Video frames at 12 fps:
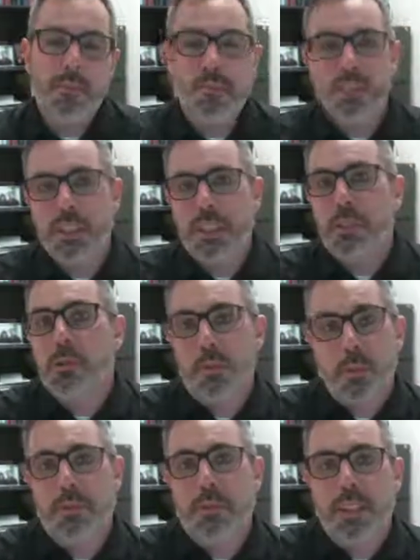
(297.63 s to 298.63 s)
0
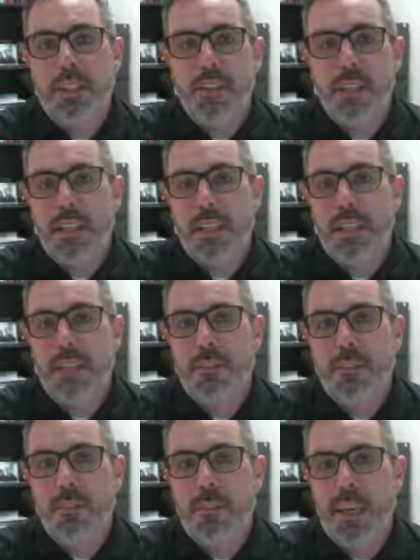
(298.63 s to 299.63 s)
degrees on any of
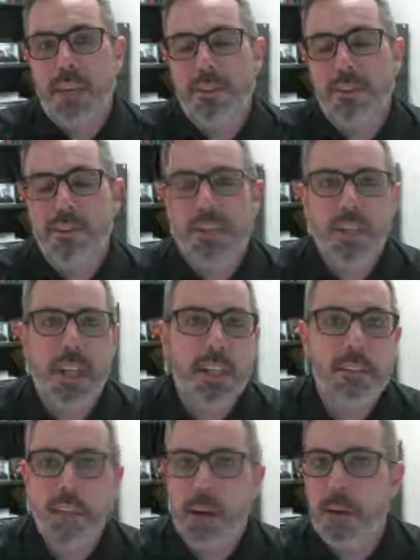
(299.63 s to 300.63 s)
those scales is just
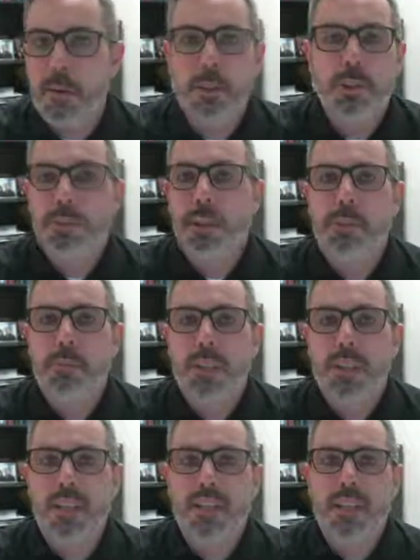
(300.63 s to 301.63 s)
kind of an arbitrary
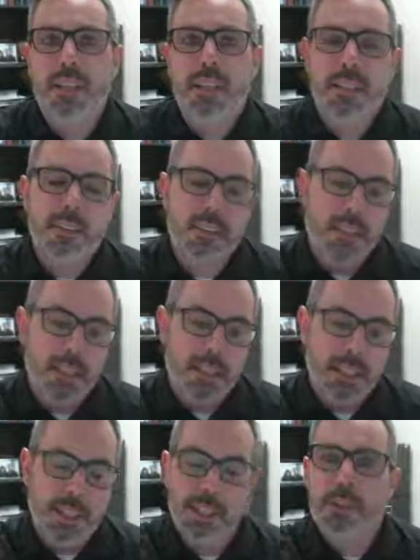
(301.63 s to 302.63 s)
place that they
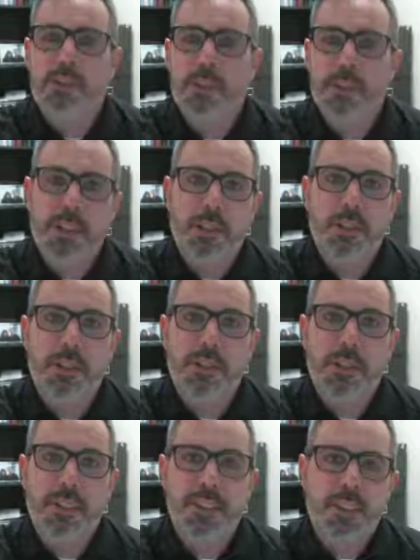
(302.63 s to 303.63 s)
decided here's where 0
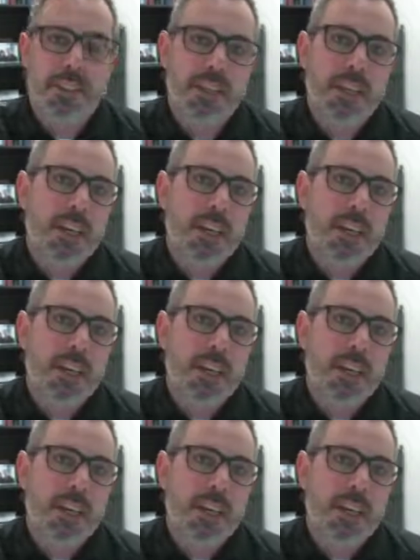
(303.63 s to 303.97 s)
degrees is.